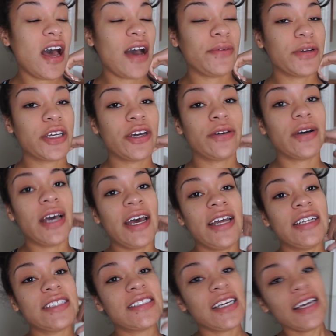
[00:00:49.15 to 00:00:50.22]
I would go
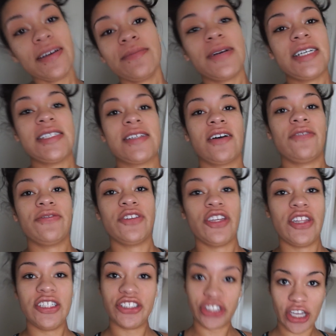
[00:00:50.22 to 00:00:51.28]
ahead and take myself to
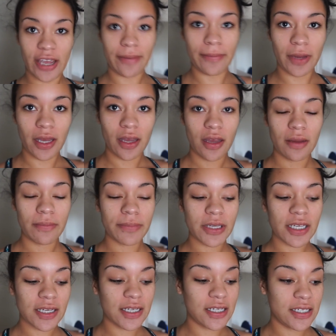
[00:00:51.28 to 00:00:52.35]
the gym
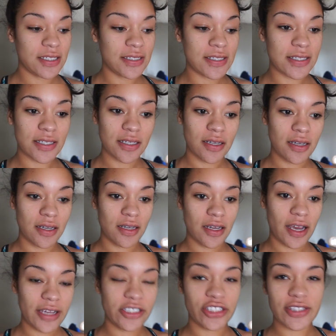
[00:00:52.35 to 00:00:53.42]
because
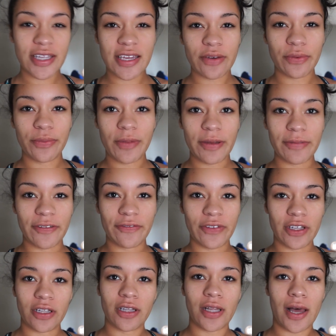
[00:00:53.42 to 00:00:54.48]
I just think it would make me
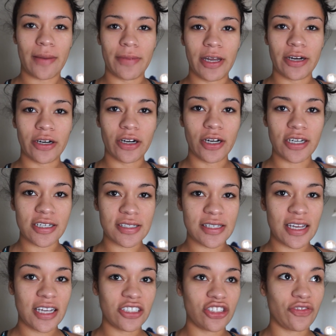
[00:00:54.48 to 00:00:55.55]
feel a lot better,
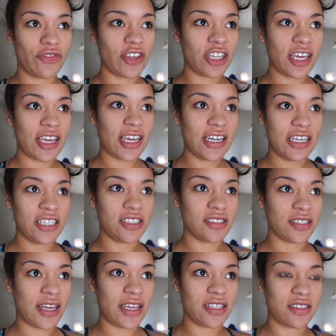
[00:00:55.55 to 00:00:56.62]
honestly. I just feel like I need to
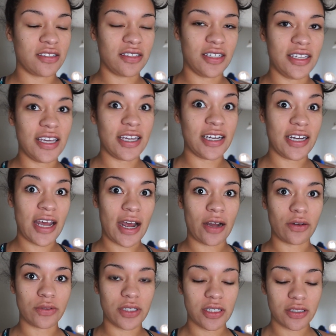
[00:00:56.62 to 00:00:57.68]
like get it
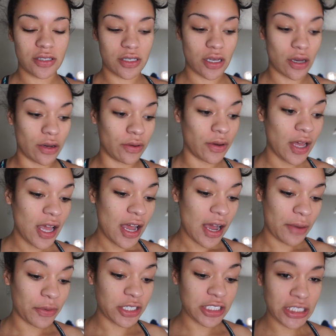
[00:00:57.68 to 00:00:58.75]
out. So
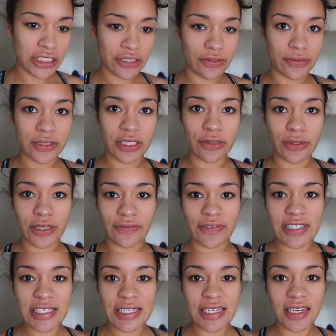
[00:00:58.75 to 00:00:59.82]
I wanted to do a really quick
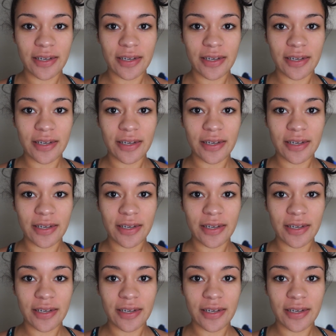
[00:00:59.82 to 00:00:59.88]
physique